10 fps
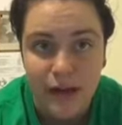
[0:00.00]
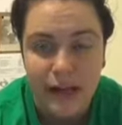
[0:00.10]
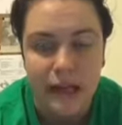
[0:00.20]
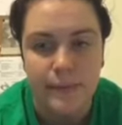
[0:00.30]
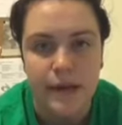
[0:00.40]
it
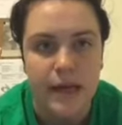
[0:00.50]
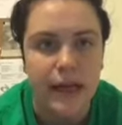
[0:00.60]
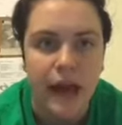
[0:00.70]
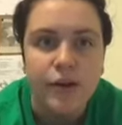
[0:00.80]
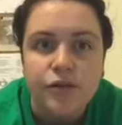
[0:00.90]
can be
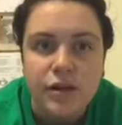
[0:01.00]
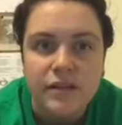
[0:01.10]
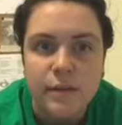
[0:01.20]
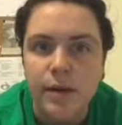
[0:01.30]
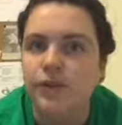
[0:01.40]
kind of
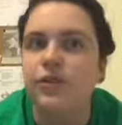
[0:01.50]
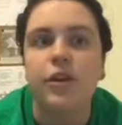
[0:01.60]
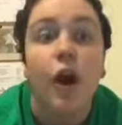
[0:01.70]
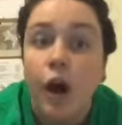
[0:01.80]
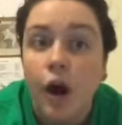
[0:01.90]
stressful because you see
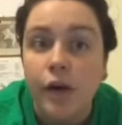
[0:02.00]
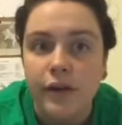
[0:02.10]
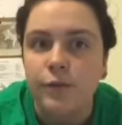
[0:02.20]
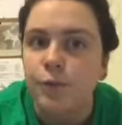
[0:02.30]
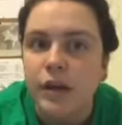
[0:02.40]
all
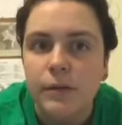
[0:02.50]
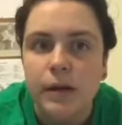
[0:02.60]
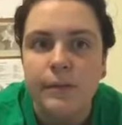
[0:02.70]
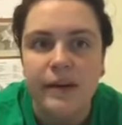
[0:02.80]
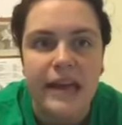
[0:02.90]
these really
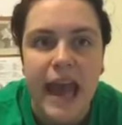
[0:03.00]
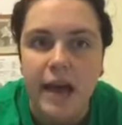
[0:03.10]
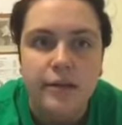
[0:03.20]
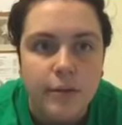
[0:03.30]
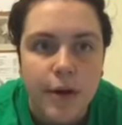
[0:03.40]
pretty
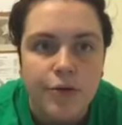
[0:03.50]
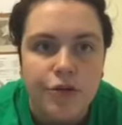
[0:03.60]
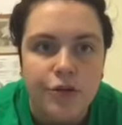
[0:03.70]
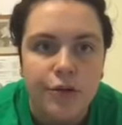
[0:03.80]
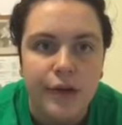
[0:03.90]
cats around
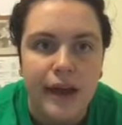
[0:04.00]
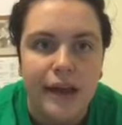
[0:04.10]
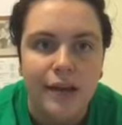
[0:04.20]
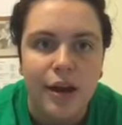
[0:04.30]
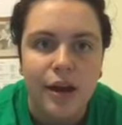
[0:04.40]
you,
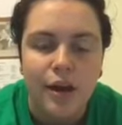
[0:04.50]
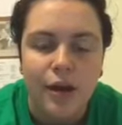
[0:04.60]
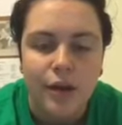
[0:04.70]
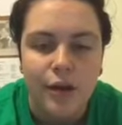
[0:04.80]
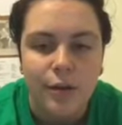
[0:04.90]
and
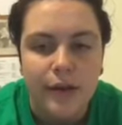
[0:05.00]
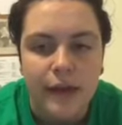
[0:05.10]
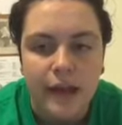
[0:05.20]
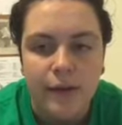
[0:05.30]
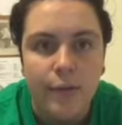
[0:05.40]
you
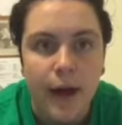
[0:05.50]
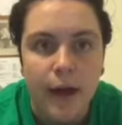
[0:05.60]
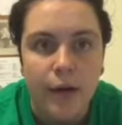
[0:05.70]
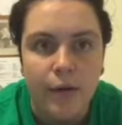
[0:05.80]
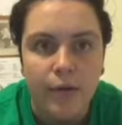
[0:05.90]
think,
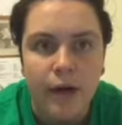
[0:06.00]
wow,